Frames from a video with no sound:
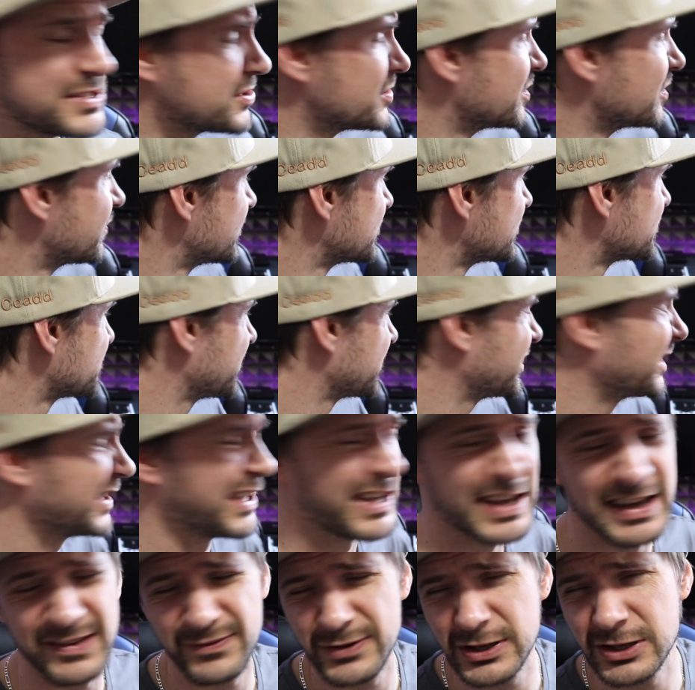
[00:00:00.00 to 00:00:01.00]
server is really
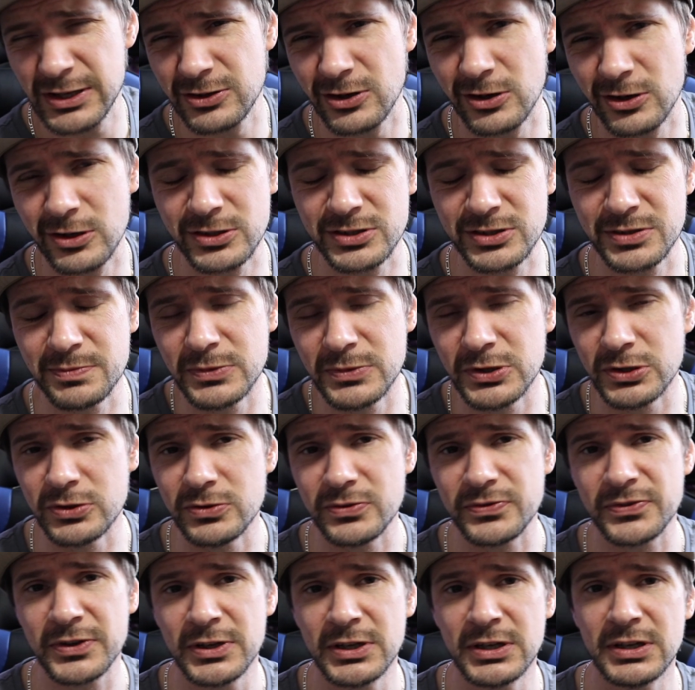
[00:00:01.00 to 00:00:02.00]
heavy and hard to
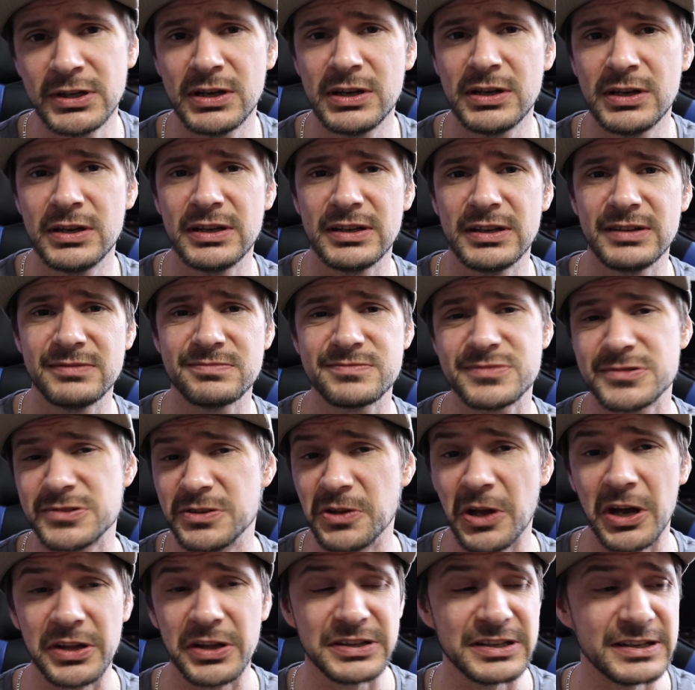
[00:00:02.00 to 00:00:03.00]
move. It's
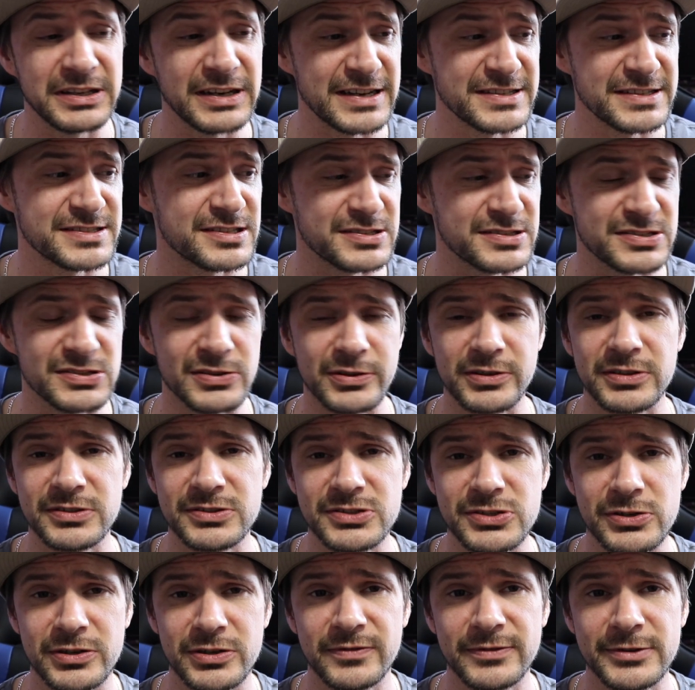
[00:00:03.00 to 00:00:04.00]
not the nicest looking
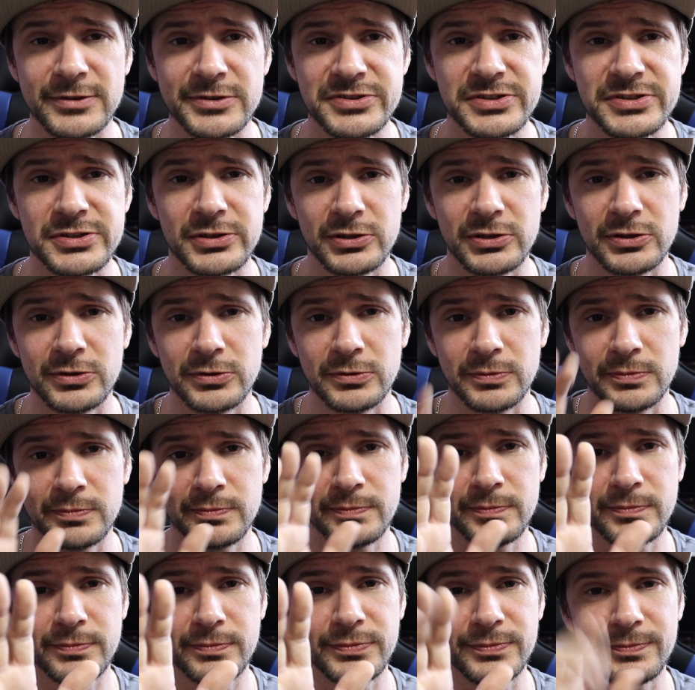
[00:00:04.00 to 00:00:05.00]
server, so,
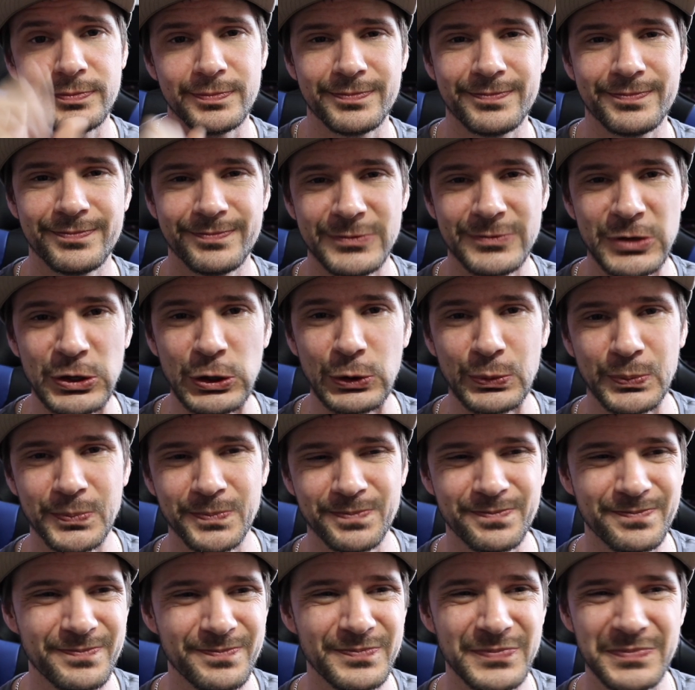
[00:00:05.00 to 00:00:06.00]
you know,
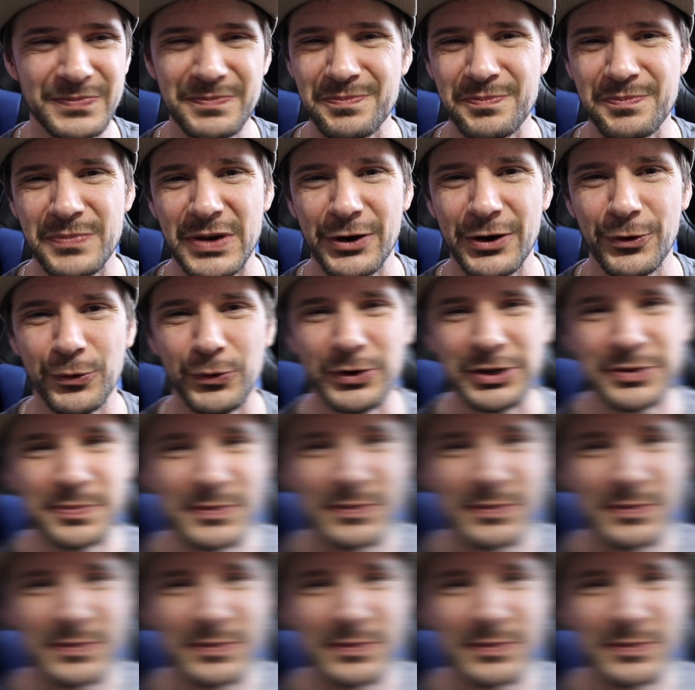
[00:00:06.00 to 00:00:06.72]
bear with